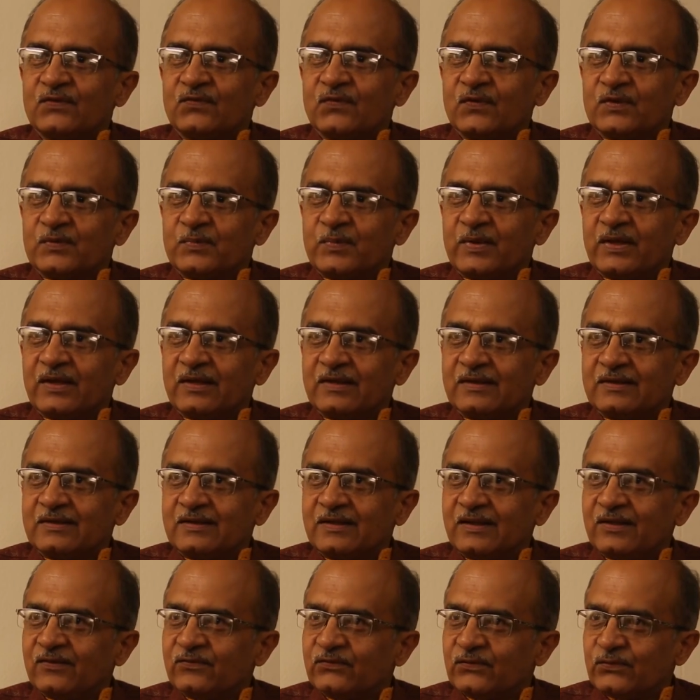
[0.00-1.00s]
was being
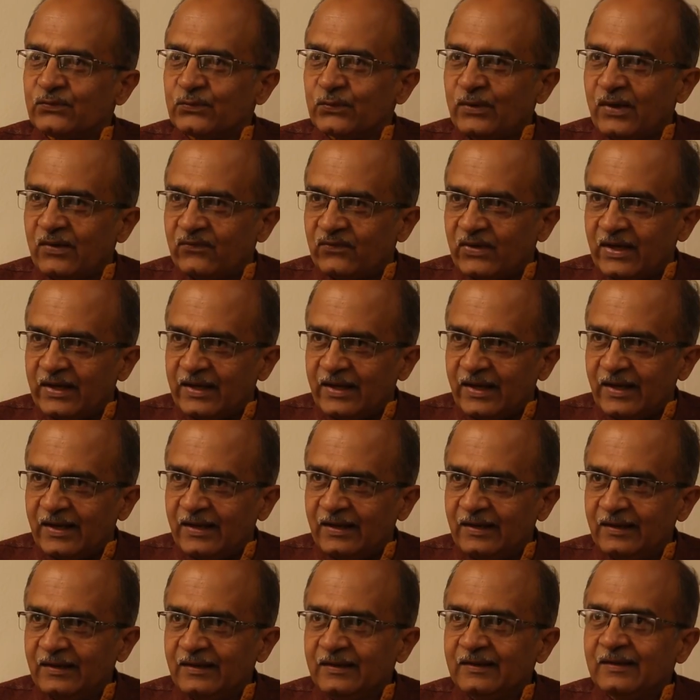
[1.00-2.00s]
received through
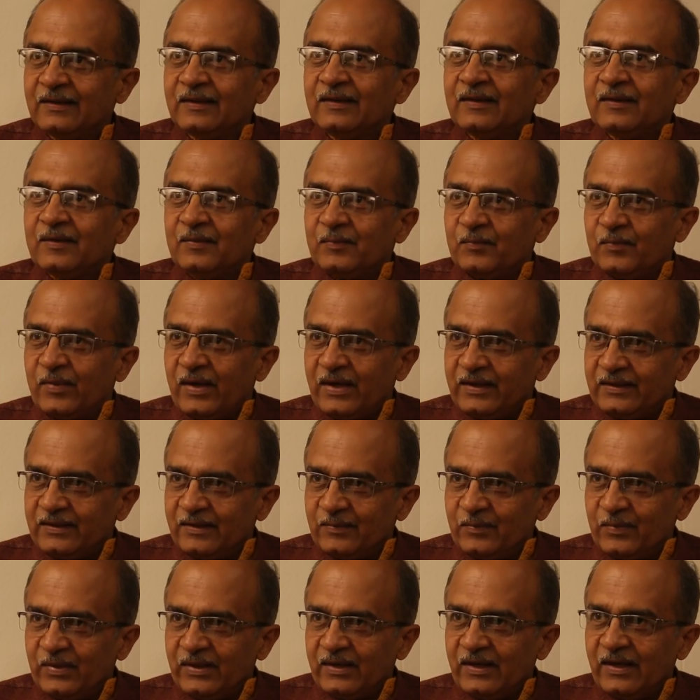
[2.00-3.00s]
Hawala by
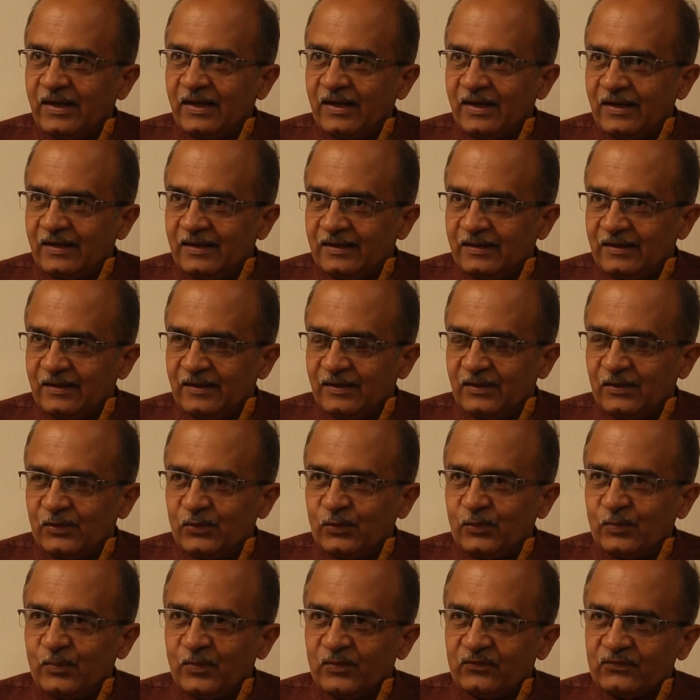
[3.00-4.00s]
the Birla
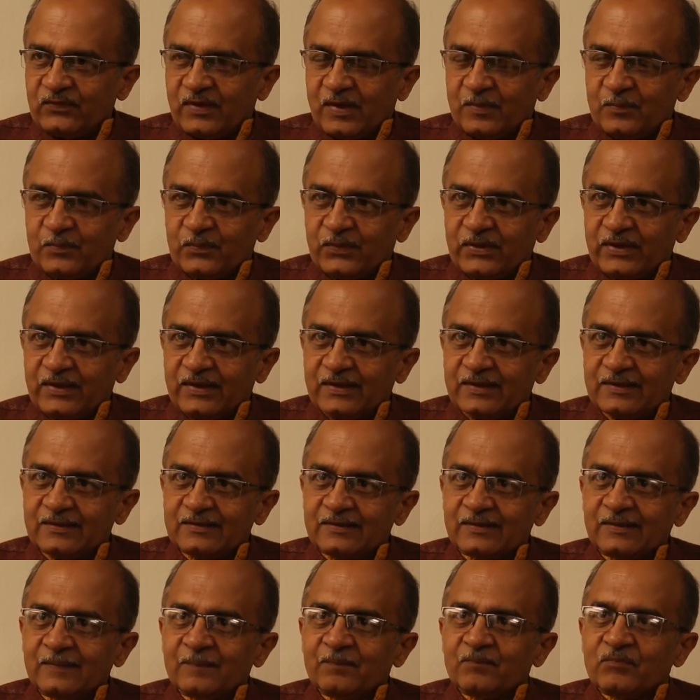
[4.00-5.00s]
group of
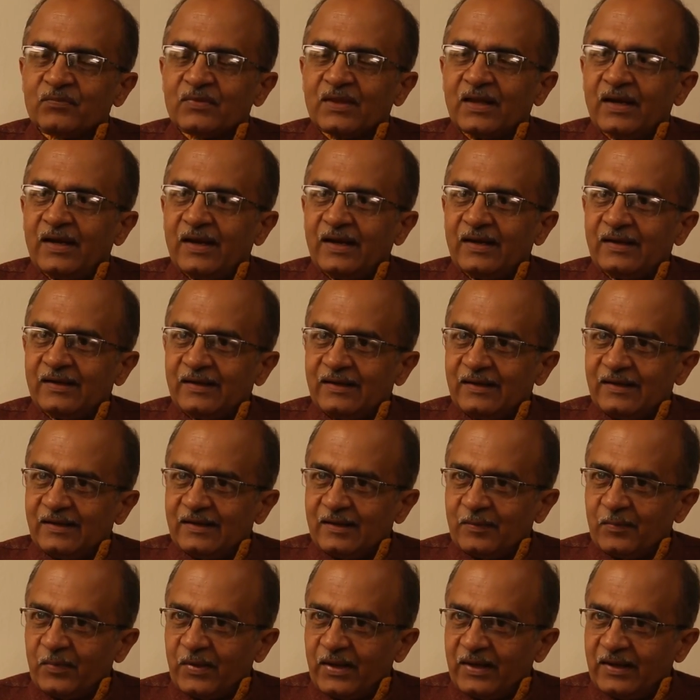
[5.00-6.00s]
companies, and
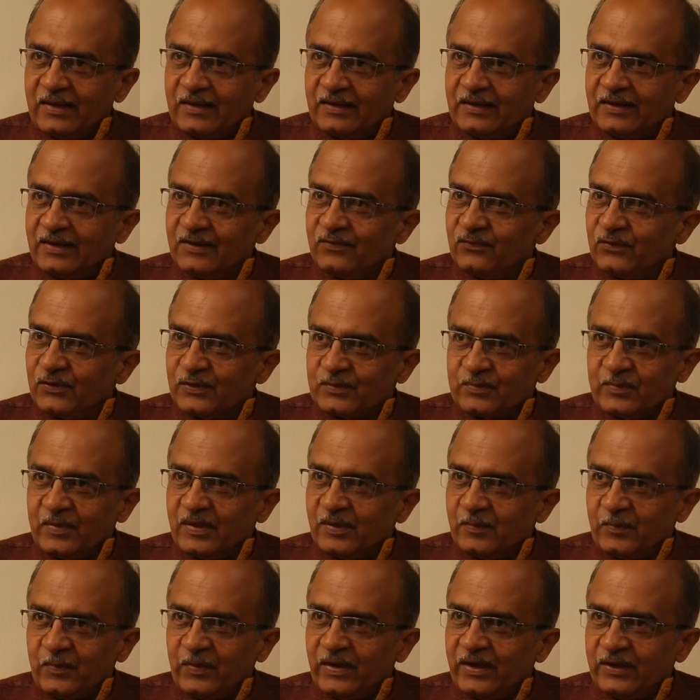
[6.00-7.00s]
it apparently was
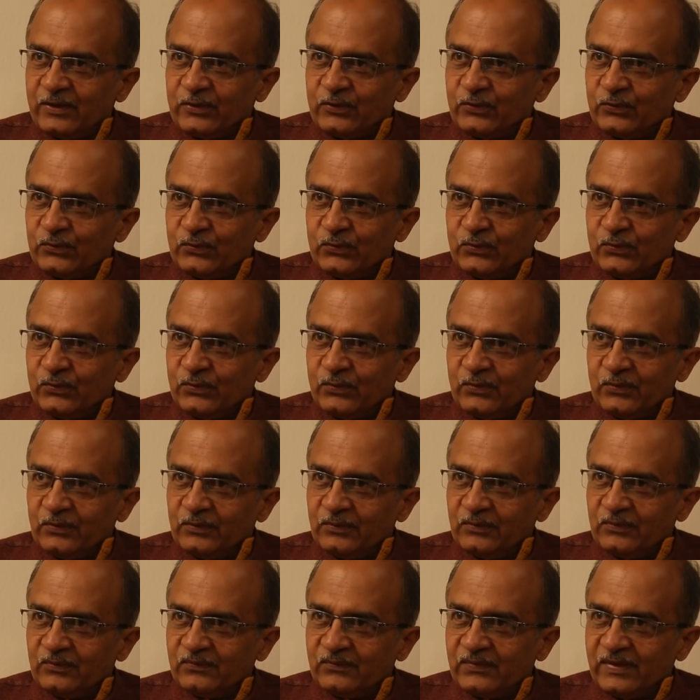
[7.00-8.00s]
being paid to
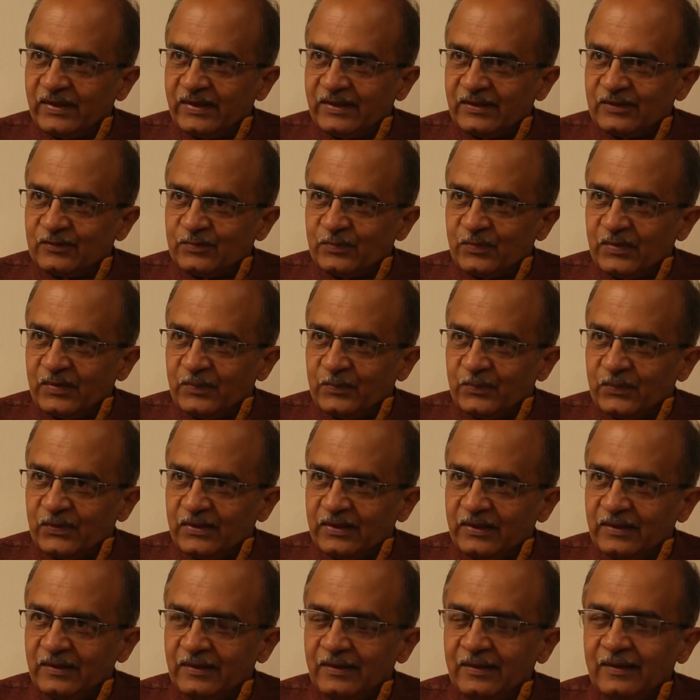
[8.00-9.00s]
various
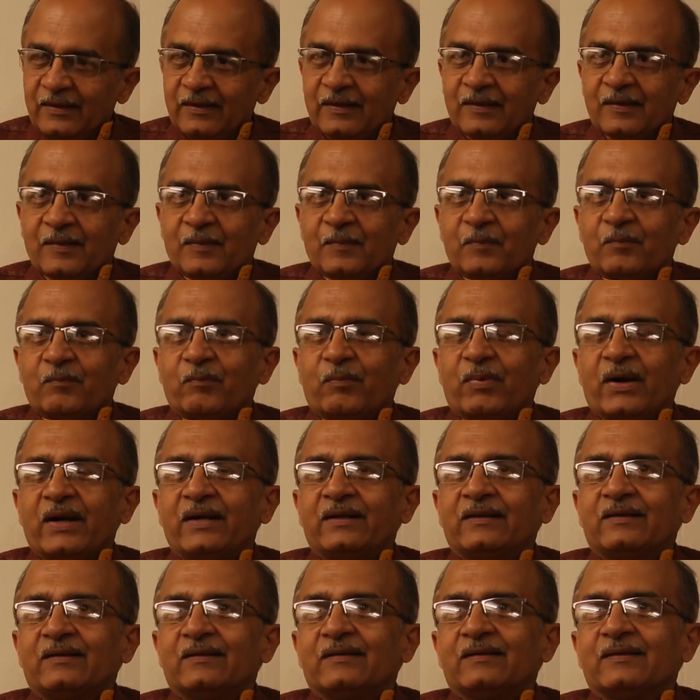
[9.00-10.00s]
people.
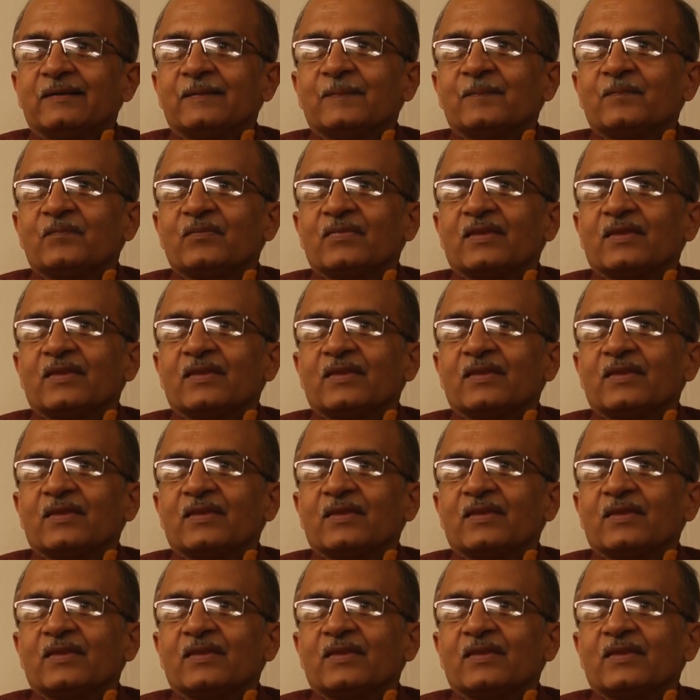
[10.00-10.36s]
But